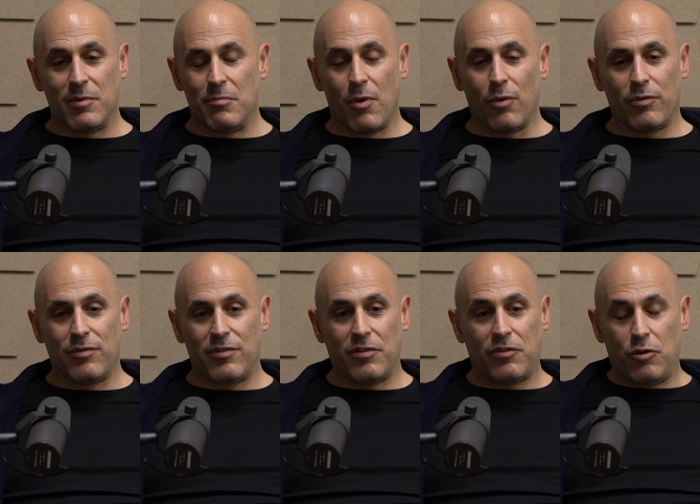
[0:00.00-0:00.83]
We are both
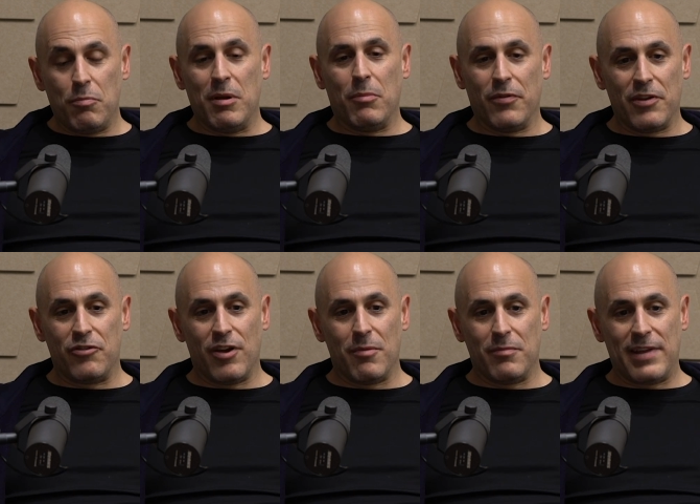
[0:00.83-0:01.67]
just two people in the gym